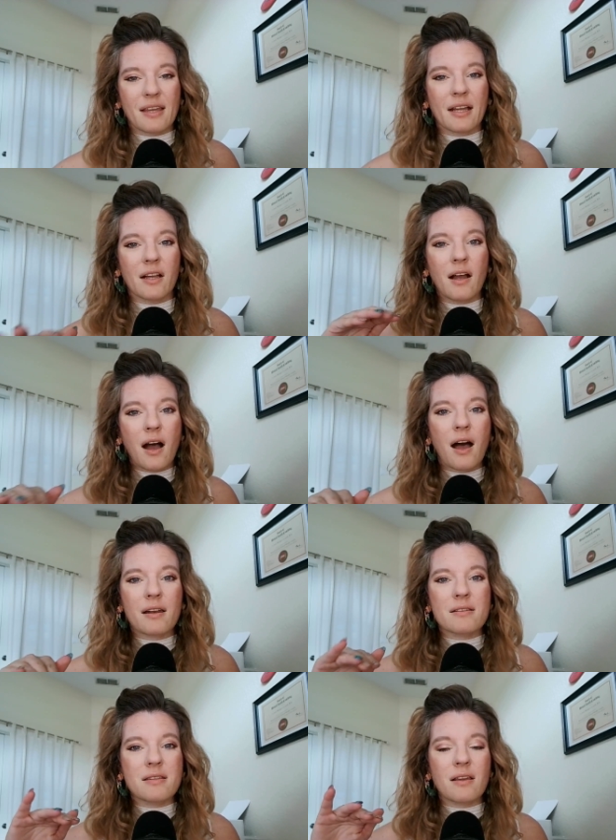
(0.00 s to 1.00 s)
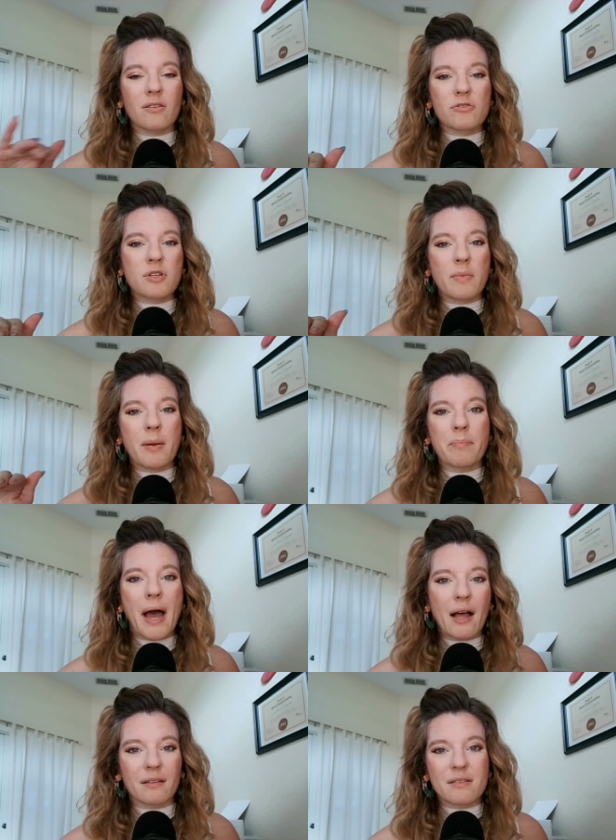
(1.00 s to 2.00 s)
Like, God is the ultimate
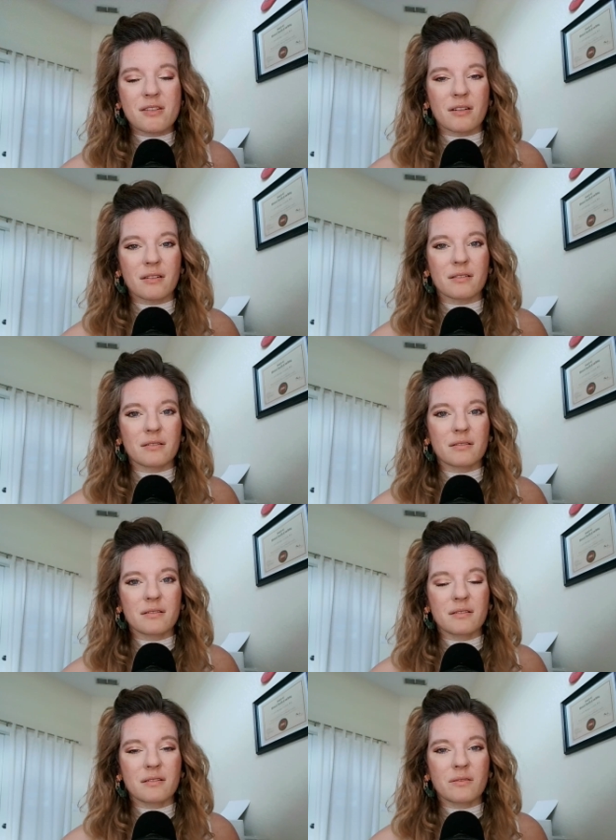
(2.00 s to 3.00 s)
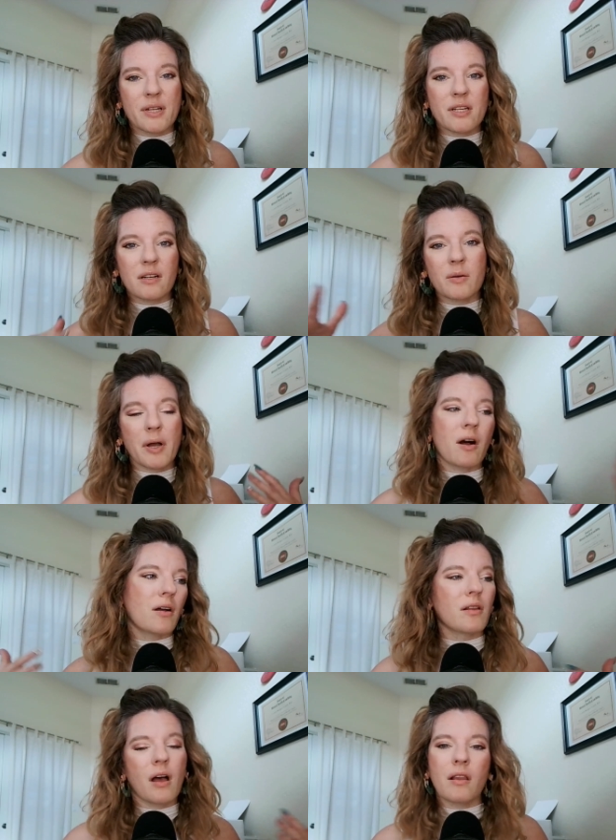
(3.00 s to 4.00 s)
balancer. We talk
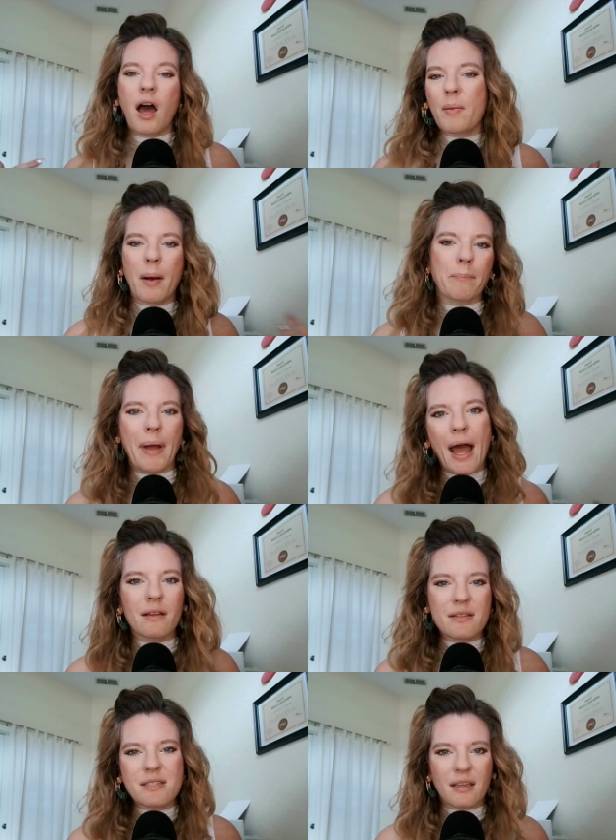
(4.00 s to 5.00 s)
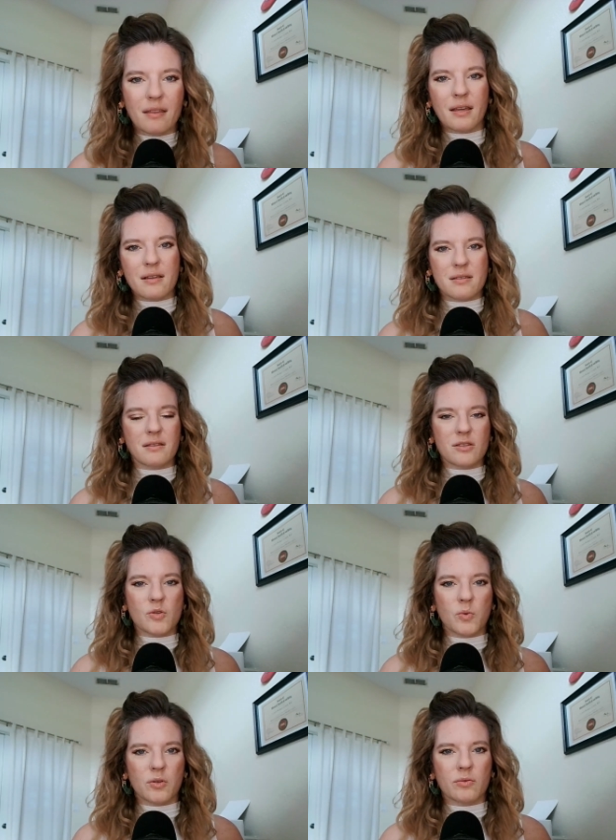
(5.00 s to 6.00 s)
about a lot about balancing things in
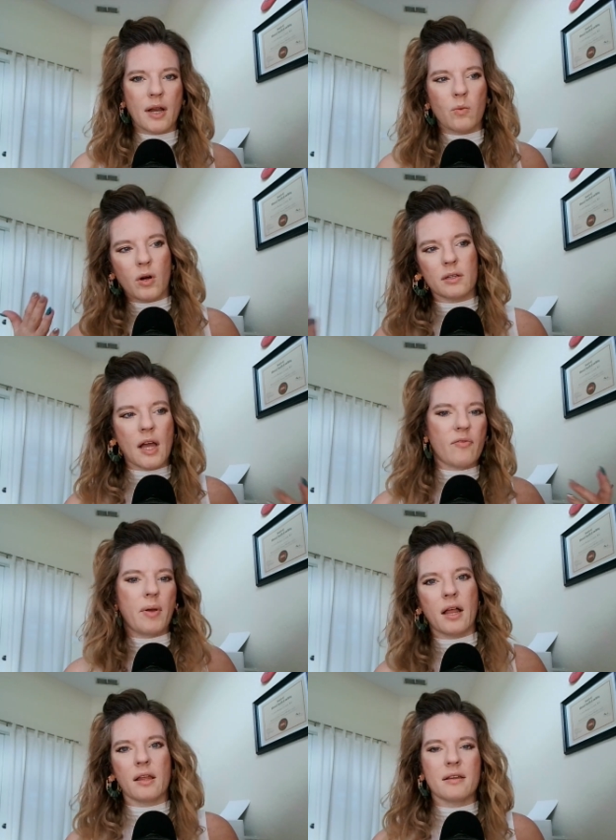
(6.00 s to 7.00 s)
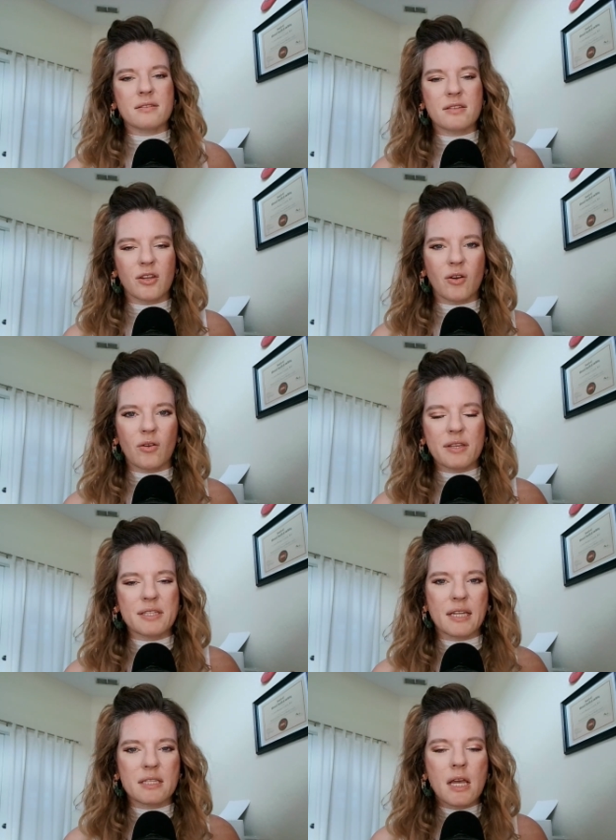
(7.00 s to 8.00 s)
this world, right? Work-life balance, all
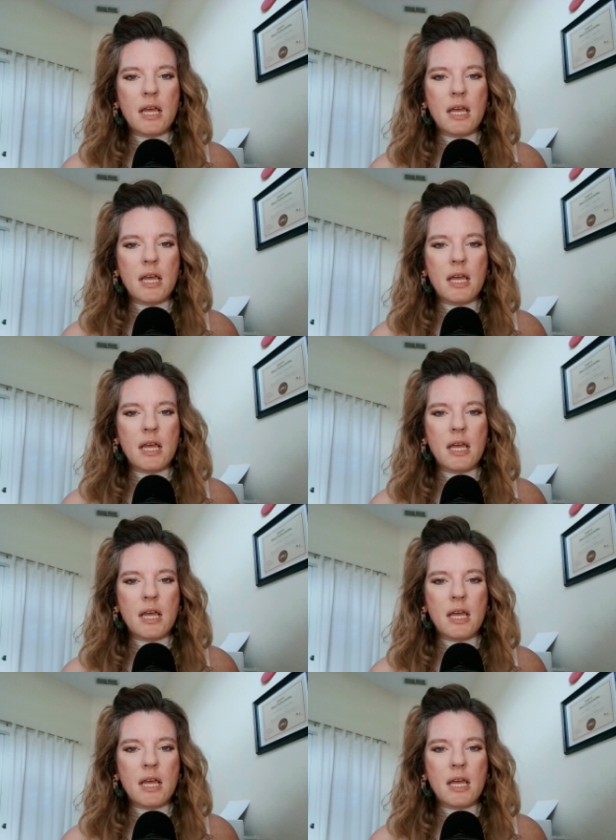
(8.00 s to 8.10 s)
these things.